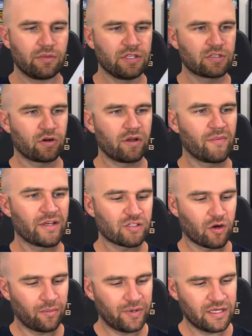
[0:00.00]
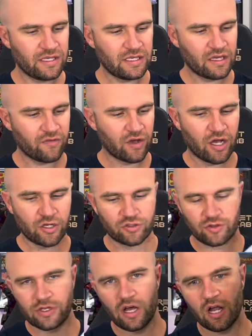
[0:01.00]
These are M S R P of one
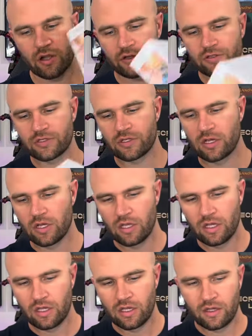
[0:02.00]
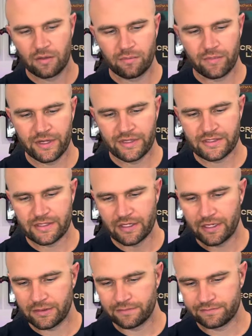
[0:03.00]
hundred dollars, but
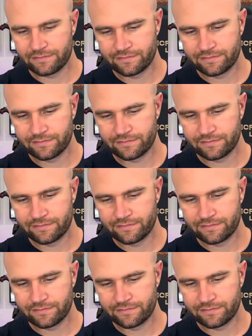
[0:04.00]
um,